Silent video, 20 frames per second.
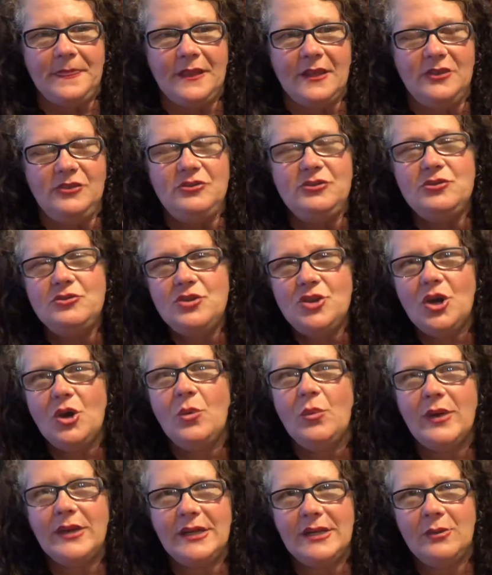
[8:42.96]
you know
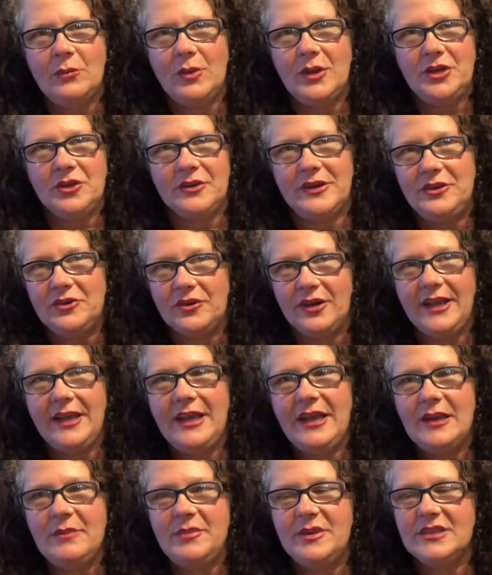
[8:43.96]
when you're in your
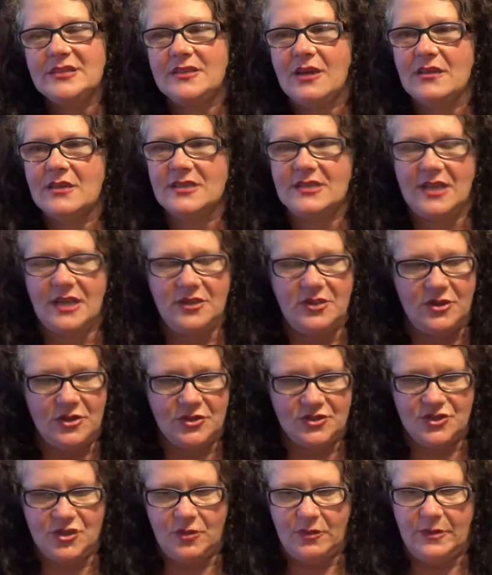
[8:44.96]
head, because all of a sudden
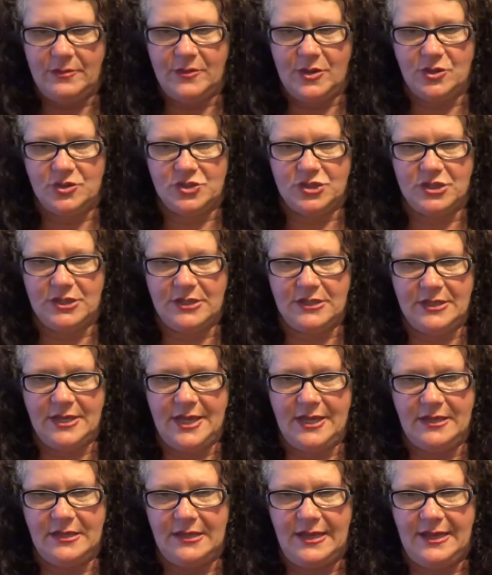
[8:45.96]
there's no emotion,
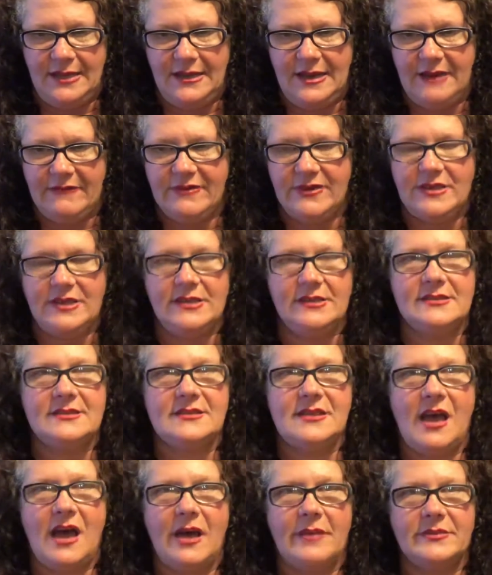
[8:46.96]
and everything
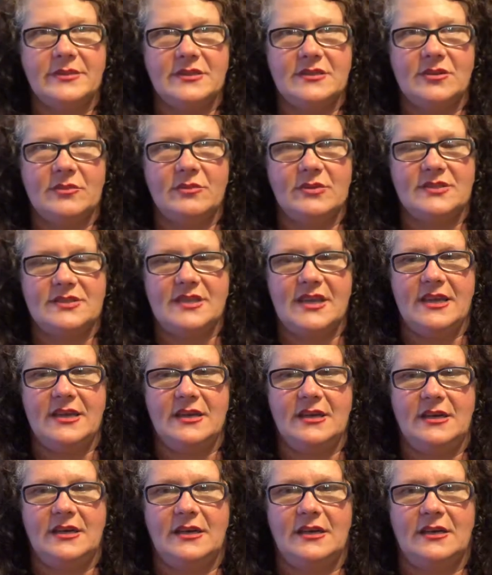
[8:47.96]
stops. It's almost like
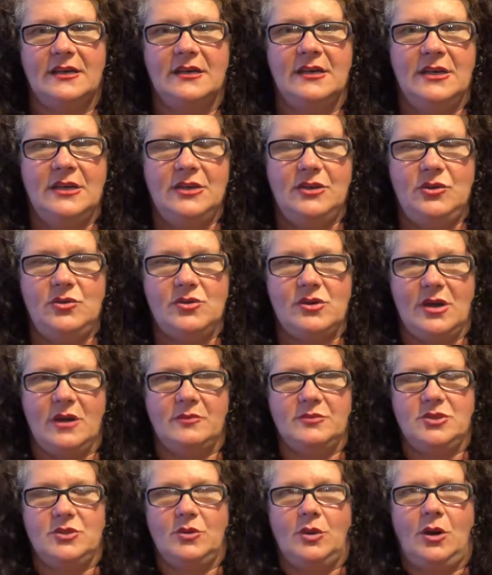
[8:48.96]
you come
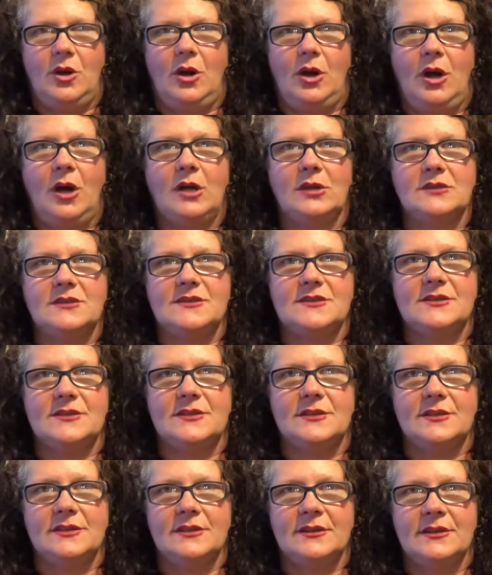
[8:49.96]
to a halt.
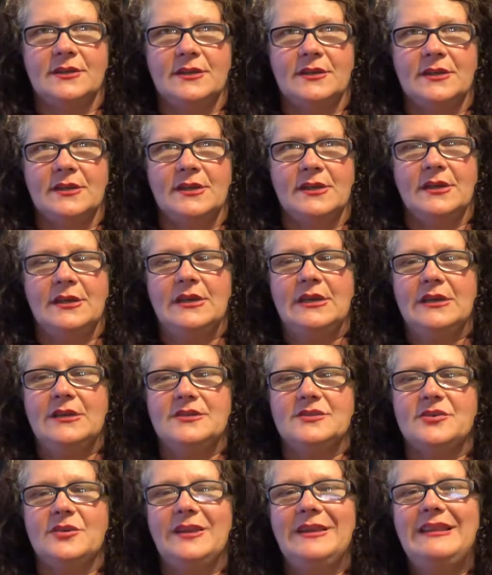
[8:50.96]

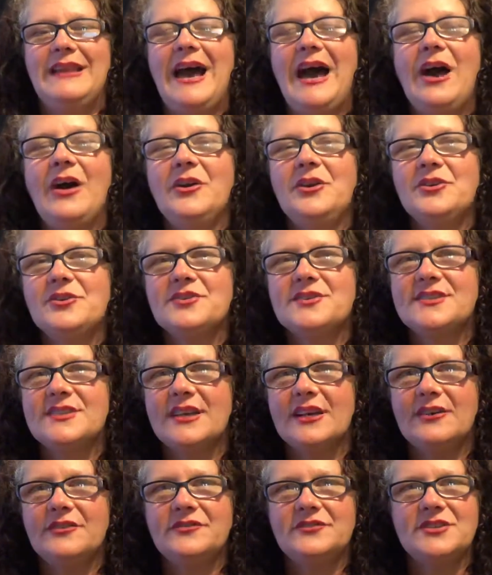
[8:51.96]
So allow
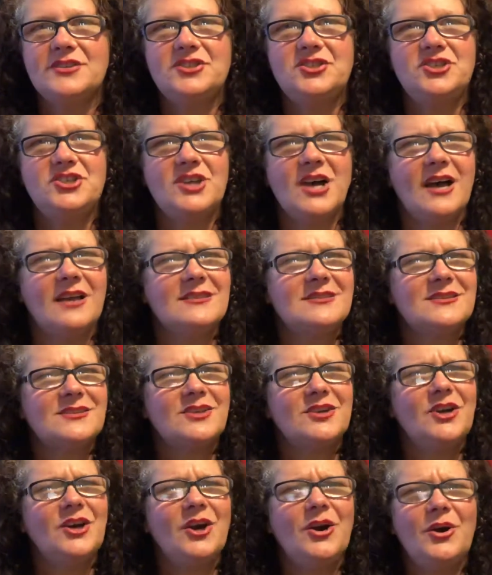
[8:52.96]
yourself to just
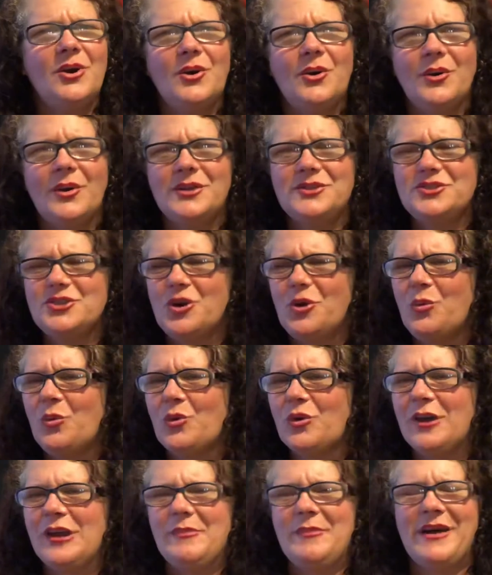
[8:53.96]
go, and don't
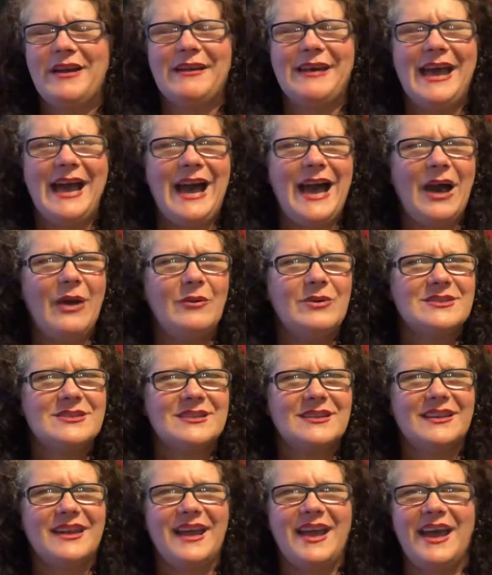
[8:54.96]
worry about how it's
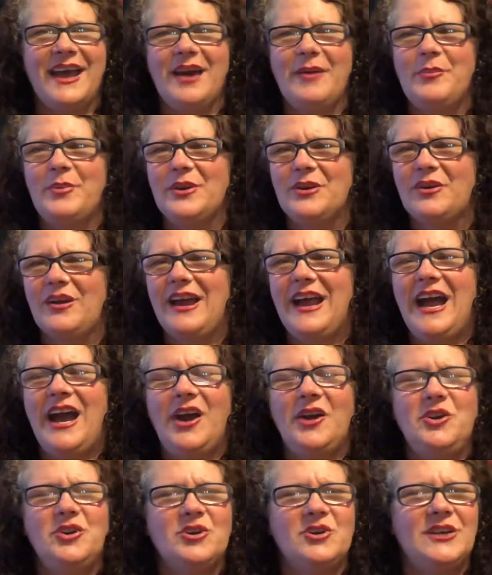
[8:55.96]
going to happen, or
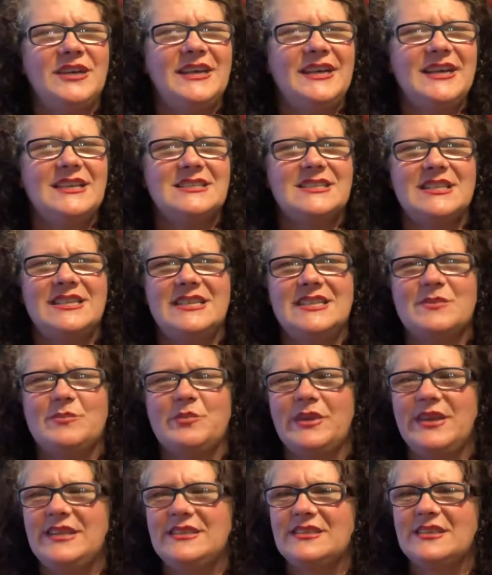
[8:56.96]
how you're going to get to these
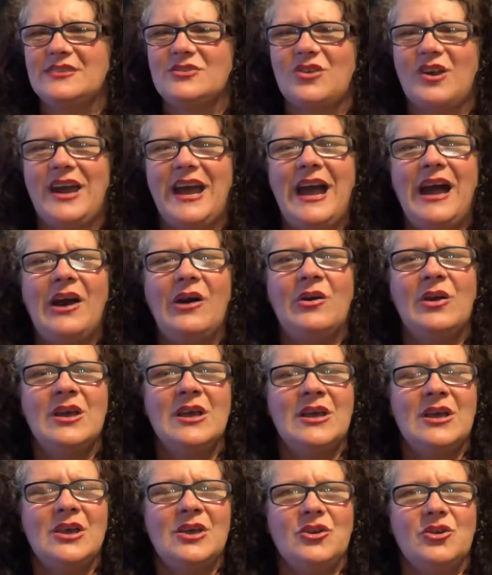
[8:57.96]
places, or how
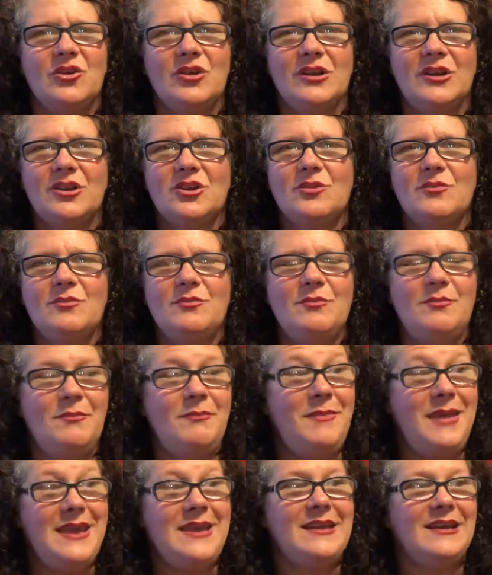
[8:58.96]
you're going to
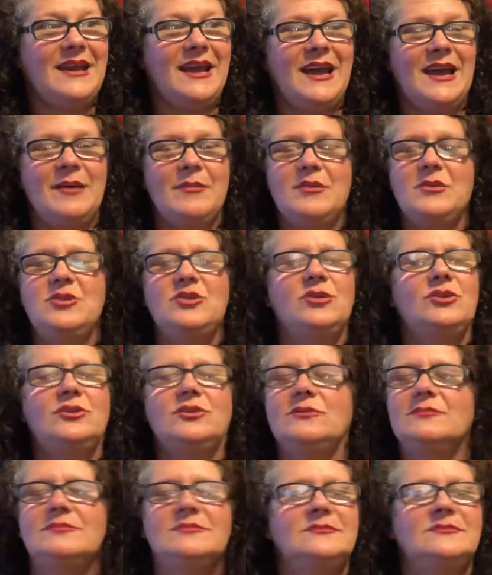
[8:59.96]
make it happen.
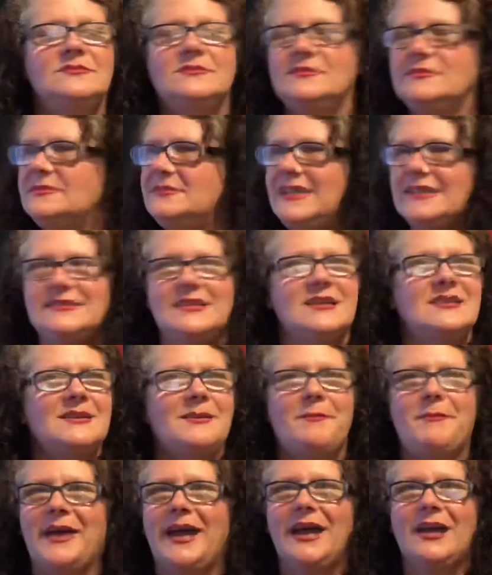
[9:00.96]
That doesn't
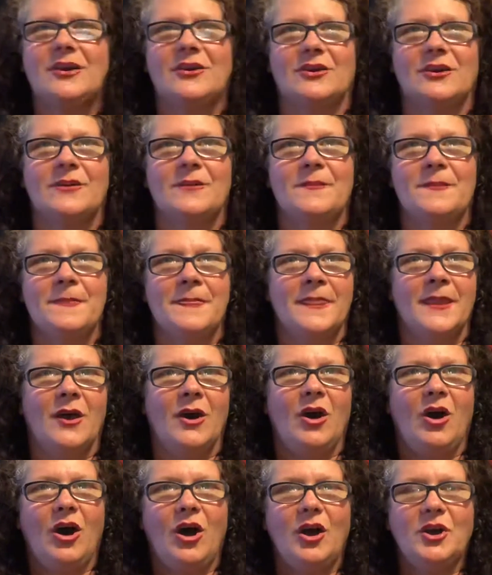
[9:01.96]
matter.
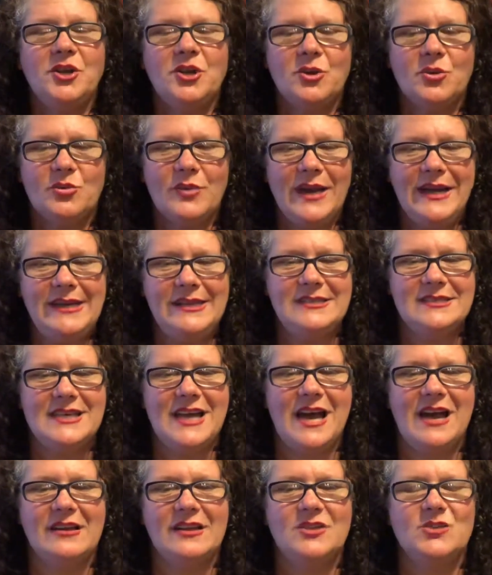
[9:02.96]
All you're writing
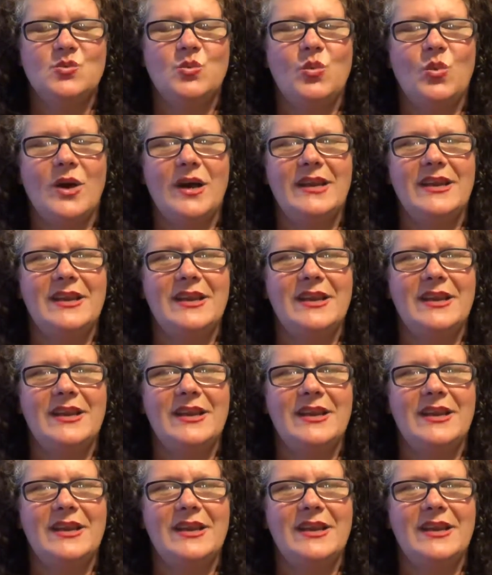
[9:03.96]
down is, what